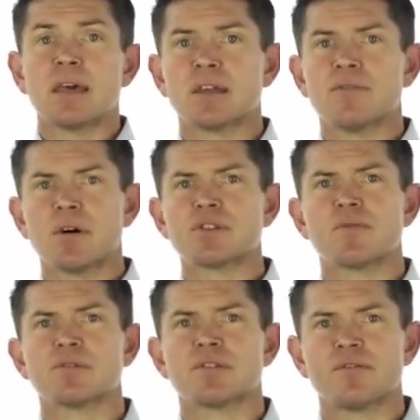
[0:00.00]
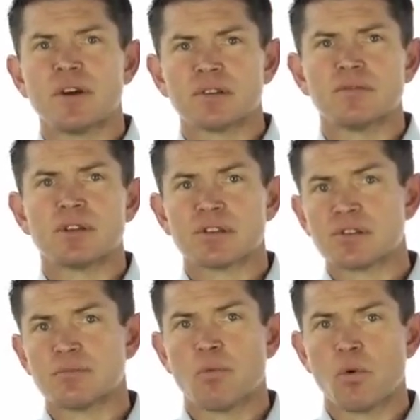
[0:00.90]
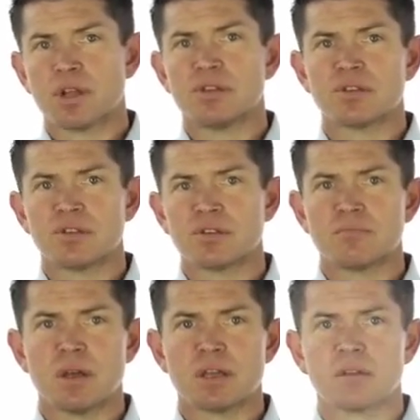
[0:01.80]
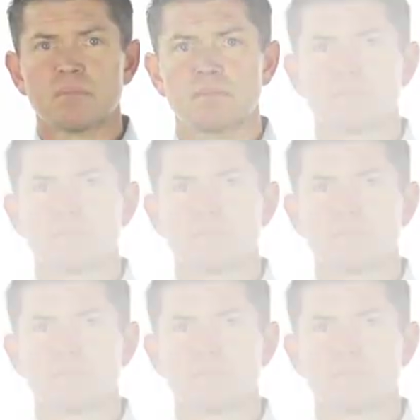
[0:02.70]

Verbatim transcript: and can vouch for its effectiveness in supporting decision making.